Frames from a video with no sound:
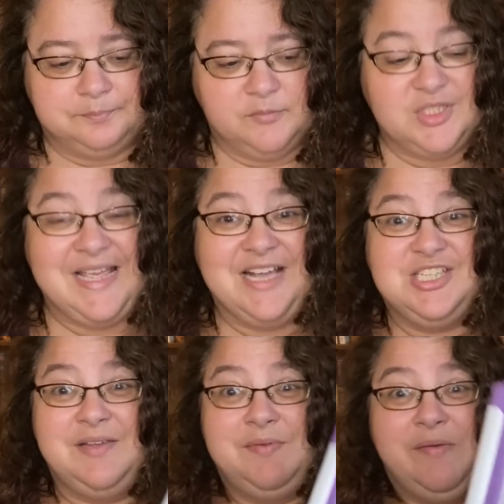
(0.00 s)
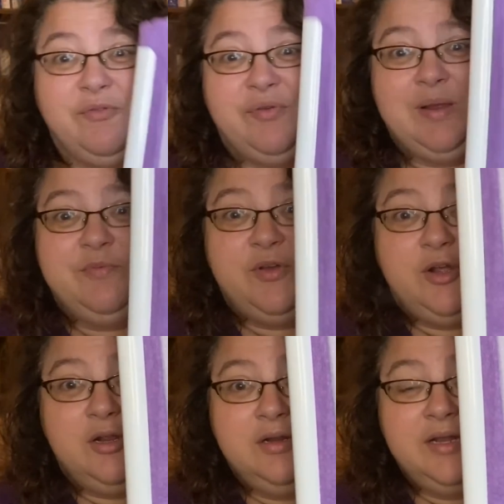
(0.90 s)
Because I actually even have a frame for
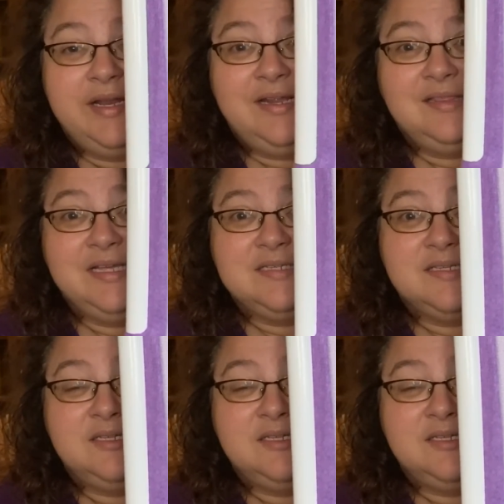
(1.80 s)
her, and I'd like to see